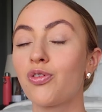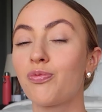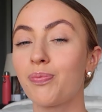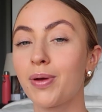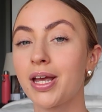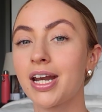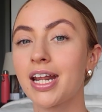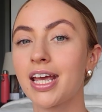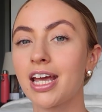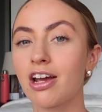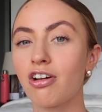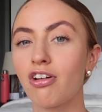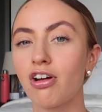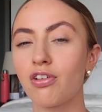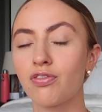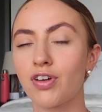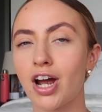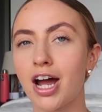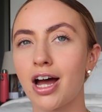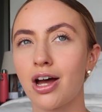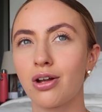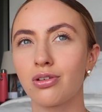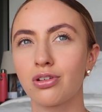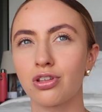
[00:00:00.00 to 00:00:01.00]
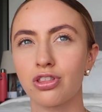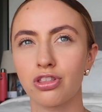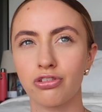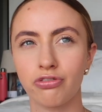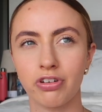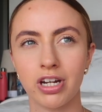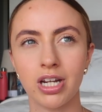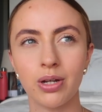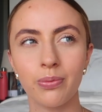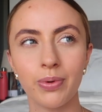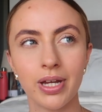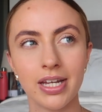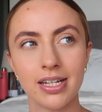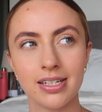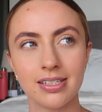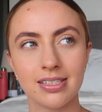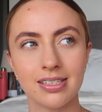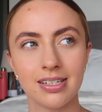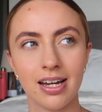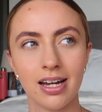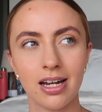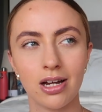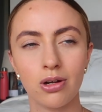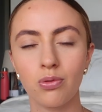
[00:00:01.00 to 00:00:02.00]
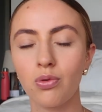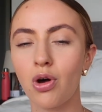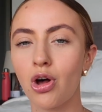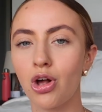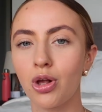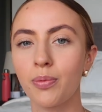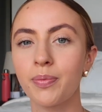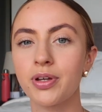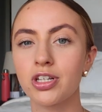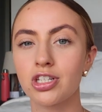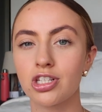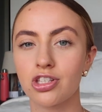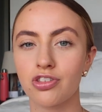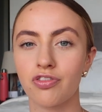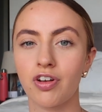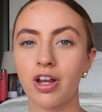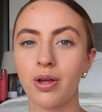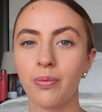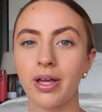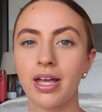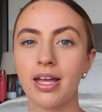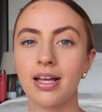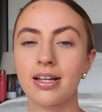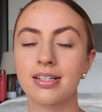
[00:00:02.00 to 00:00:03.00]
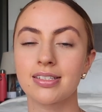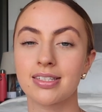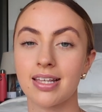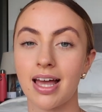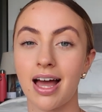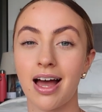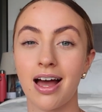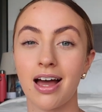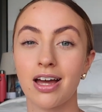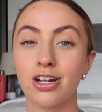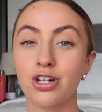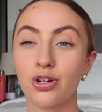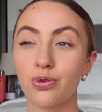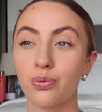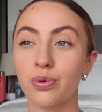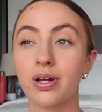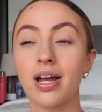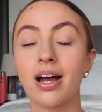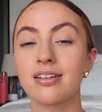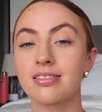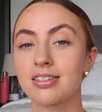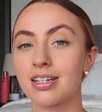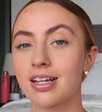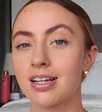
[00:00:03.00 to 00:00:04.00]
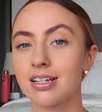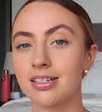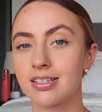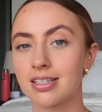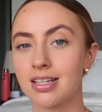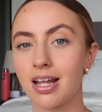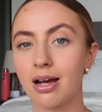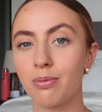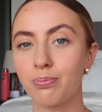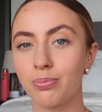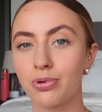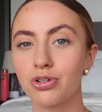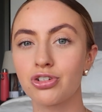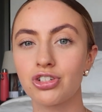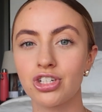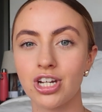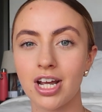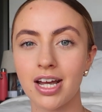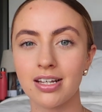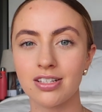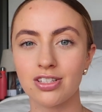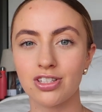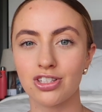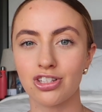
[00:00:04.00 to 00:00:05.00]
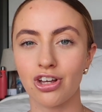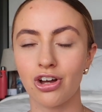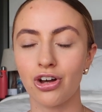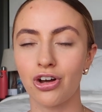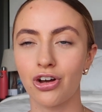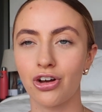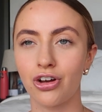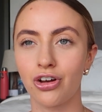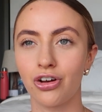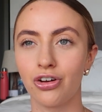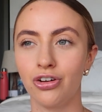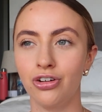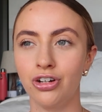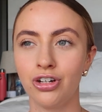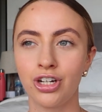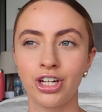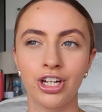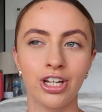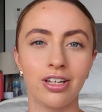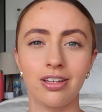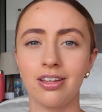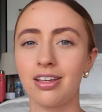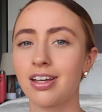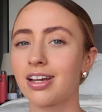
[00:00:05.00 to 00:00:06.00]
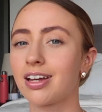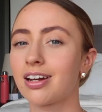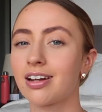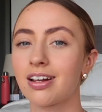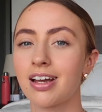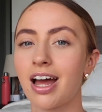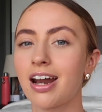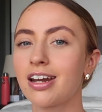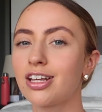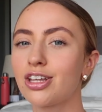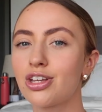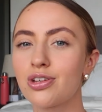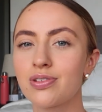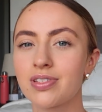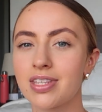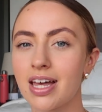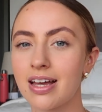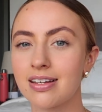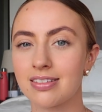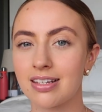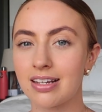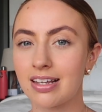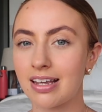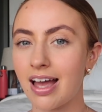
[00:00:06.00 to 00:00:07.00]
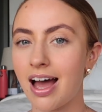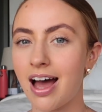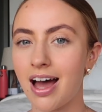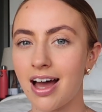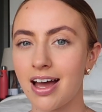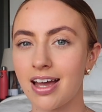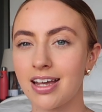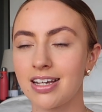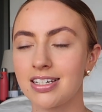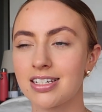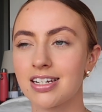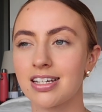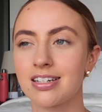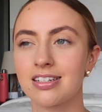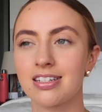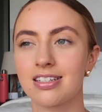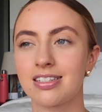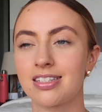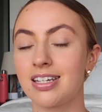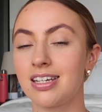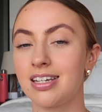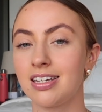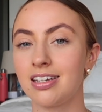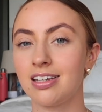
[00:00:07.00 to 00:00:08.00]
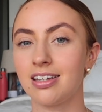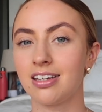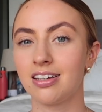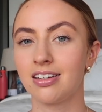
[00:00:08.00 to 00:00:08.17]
We've been here around 3 weeks now, almost 3 weeks, and we are sticking to that budget, so you can kind of use that as a guide to see